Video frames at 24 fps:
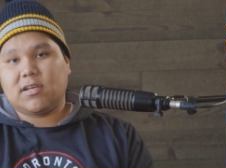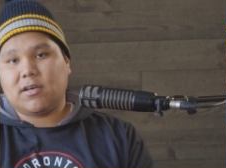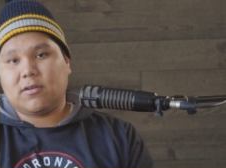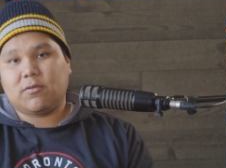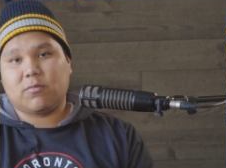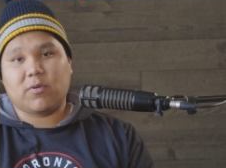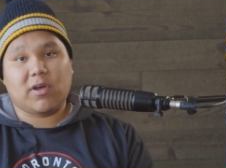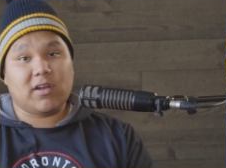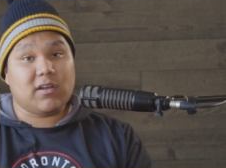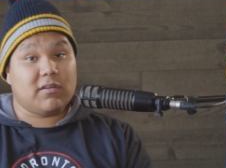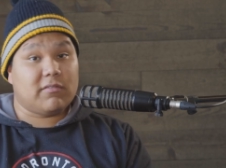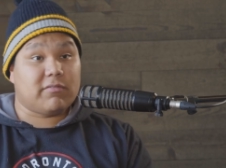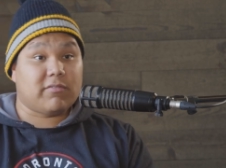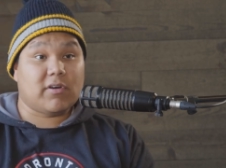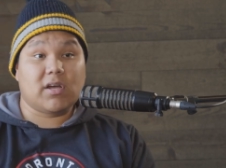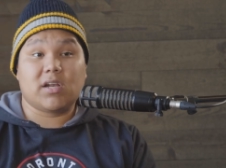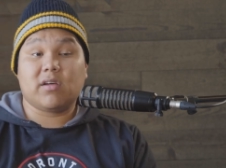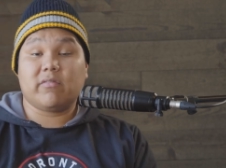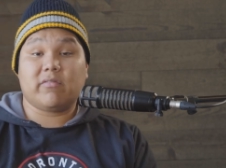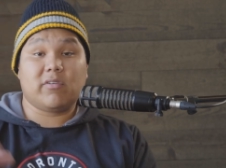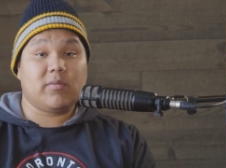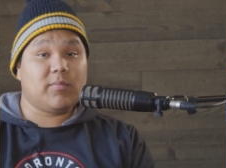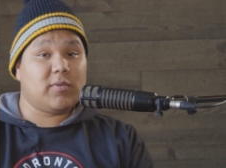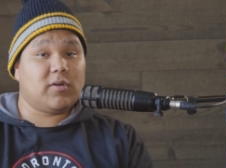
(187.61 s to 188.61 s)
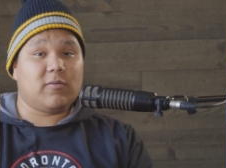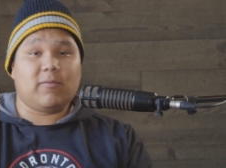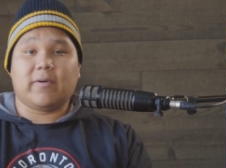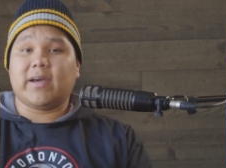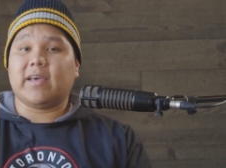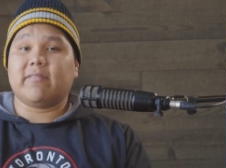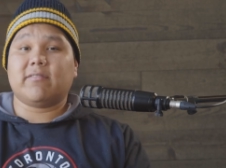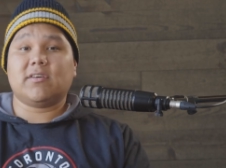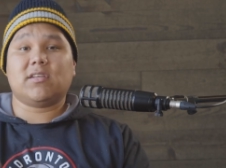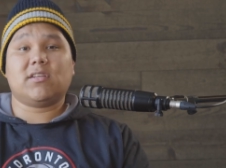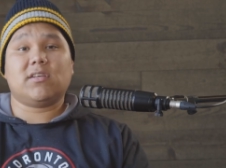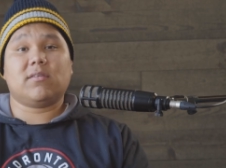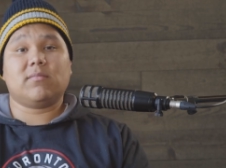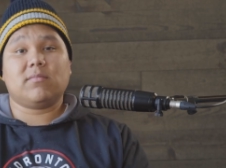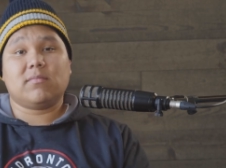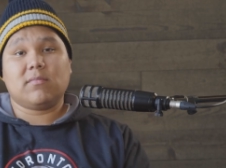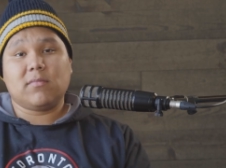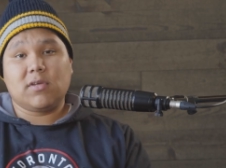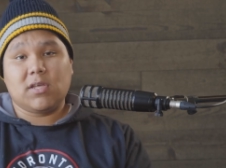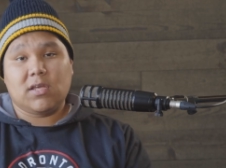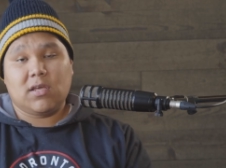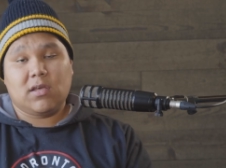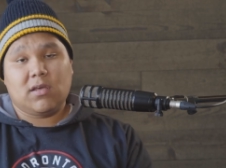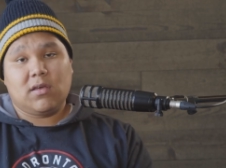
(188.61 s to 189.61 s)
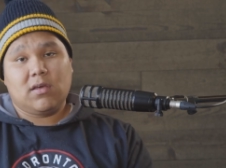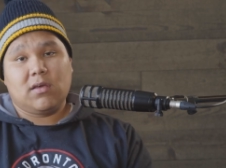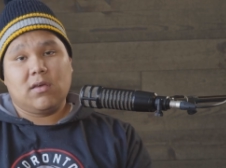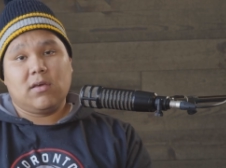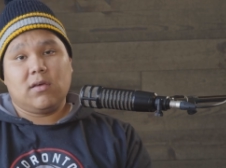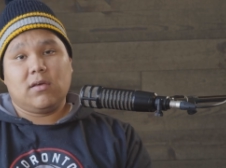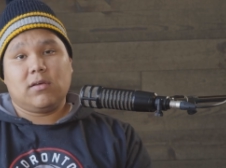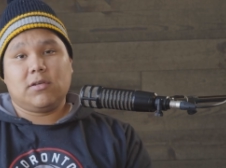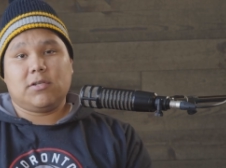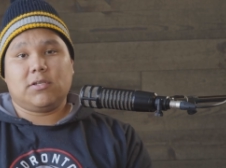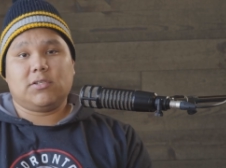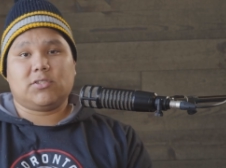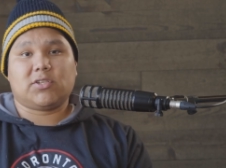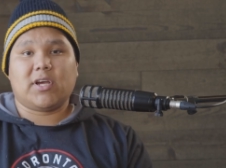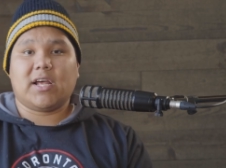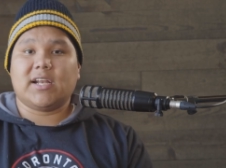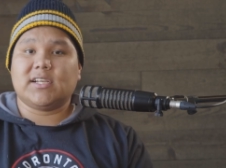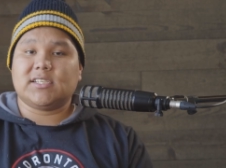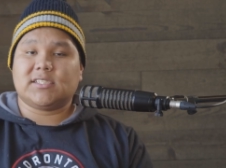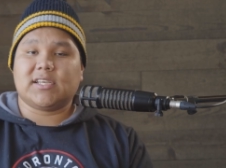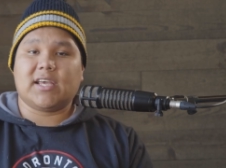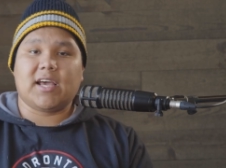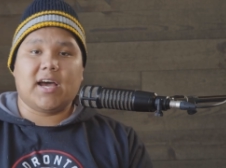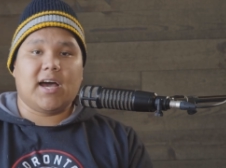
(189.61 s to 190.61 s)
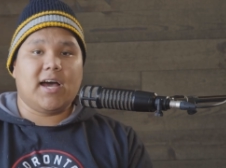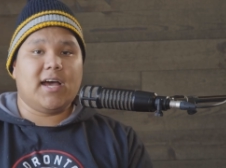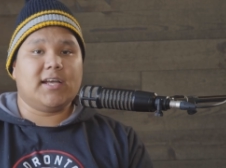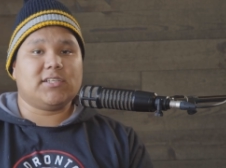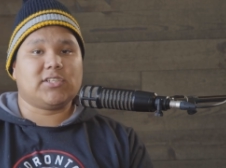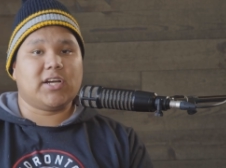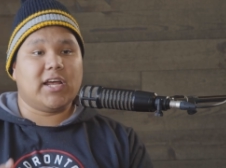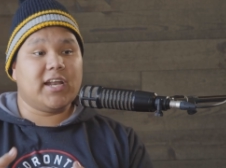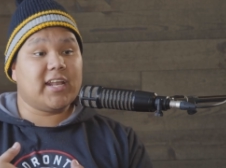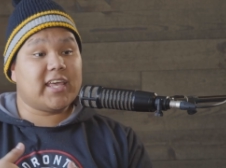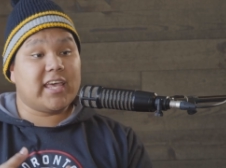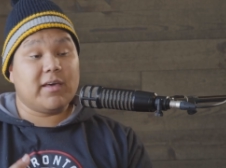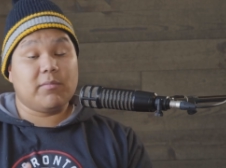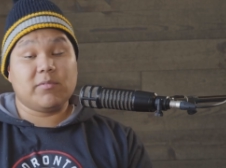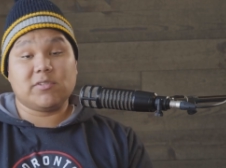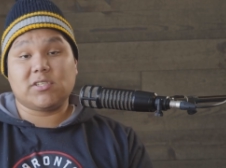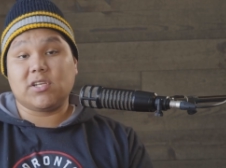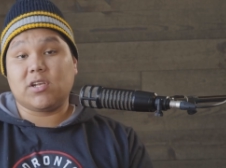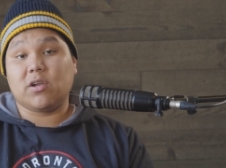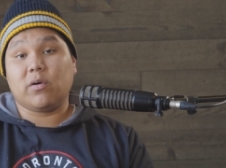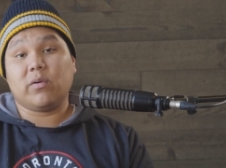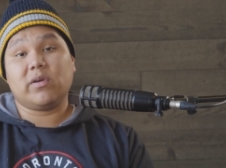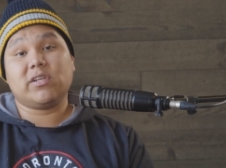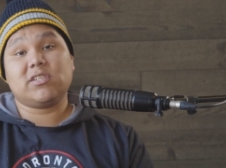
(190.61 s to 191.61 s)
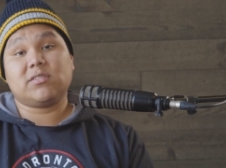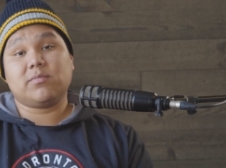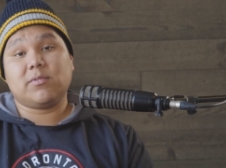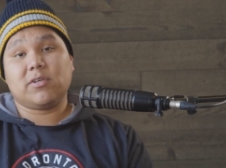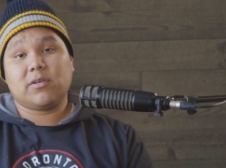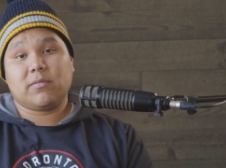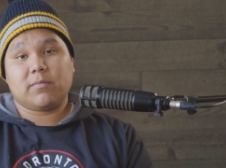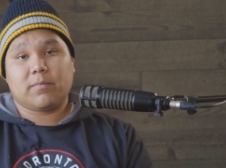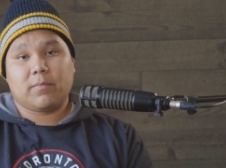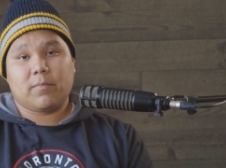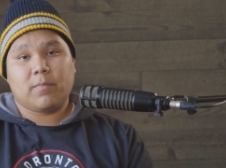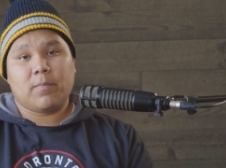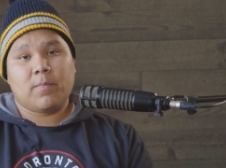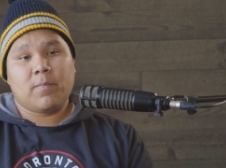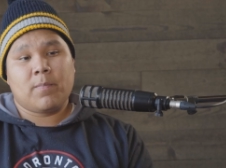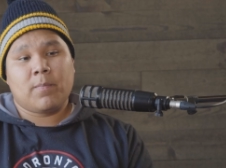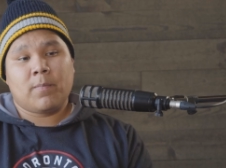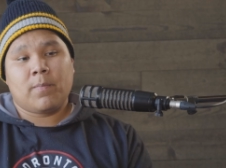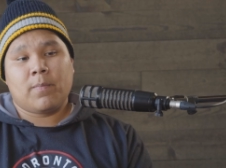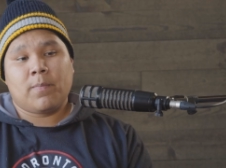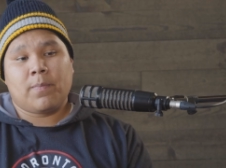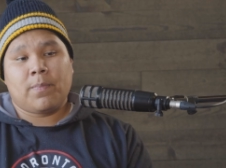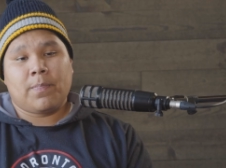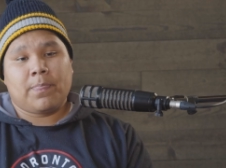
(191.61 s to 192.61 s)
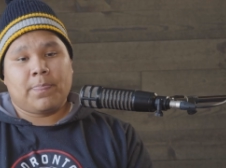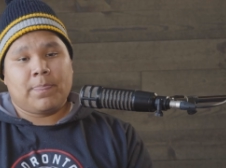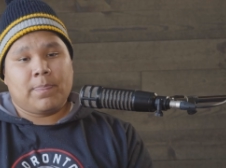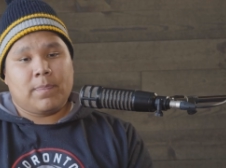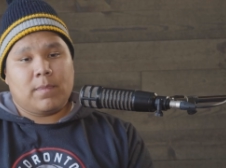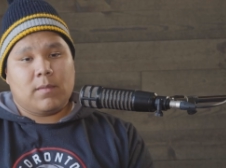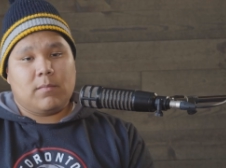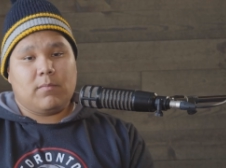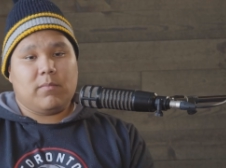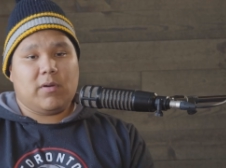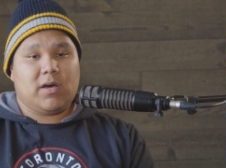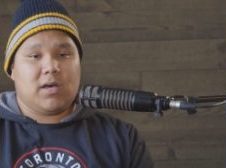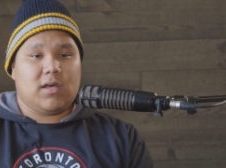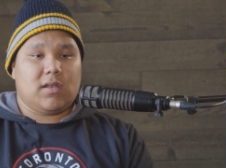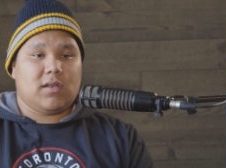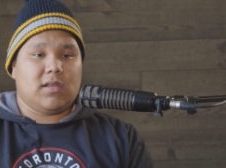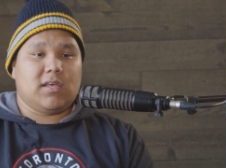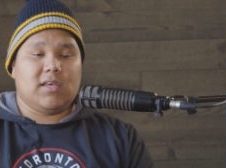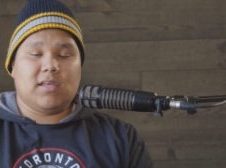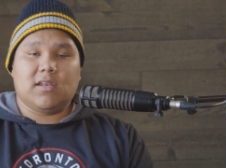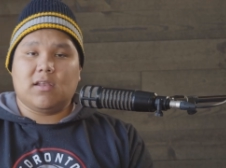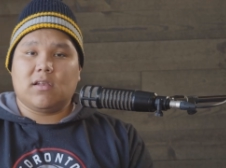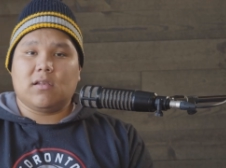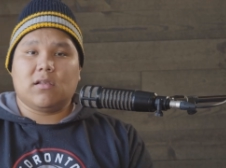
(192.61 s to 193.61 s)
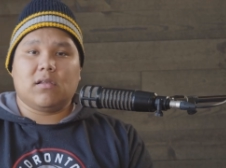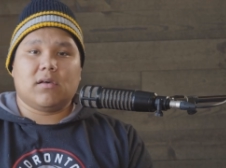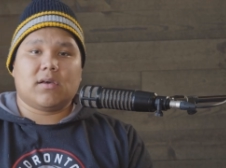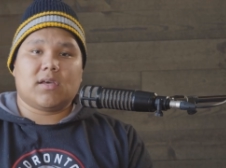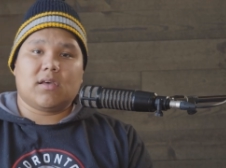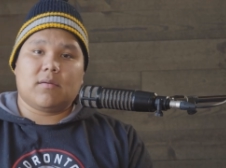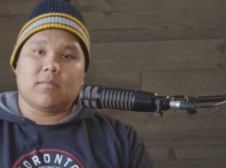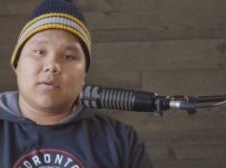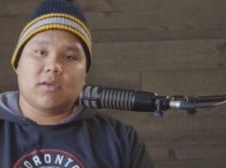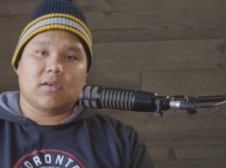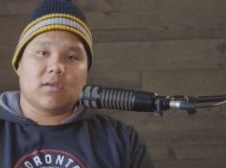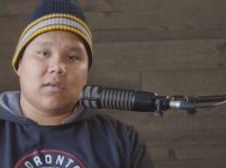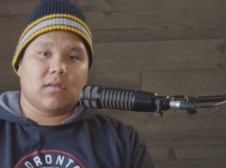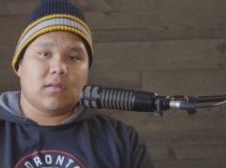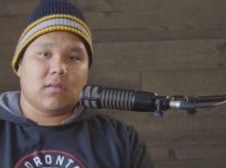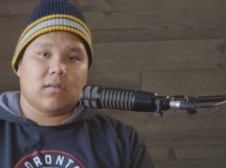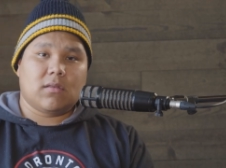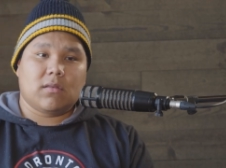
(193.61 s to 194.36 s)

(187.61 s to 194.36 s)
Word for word: I'd run in front of him and wave at him and try to say hi, try to get him to notice me. But he didn't look at me.